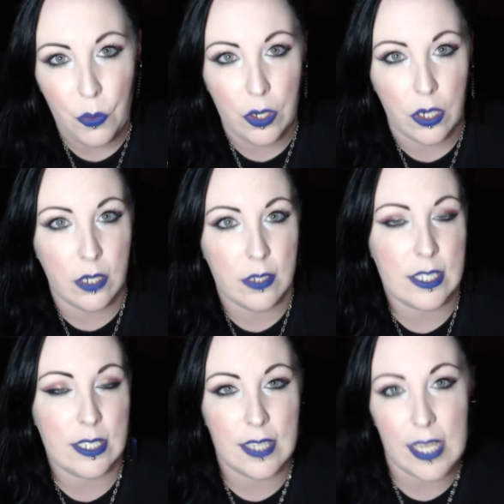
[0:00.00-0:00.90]

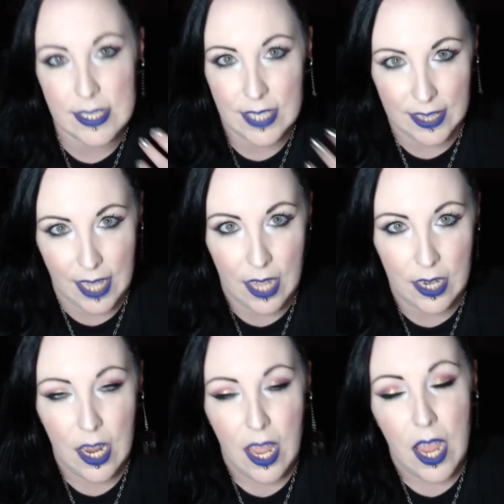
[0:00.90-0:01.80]
boards and things like that.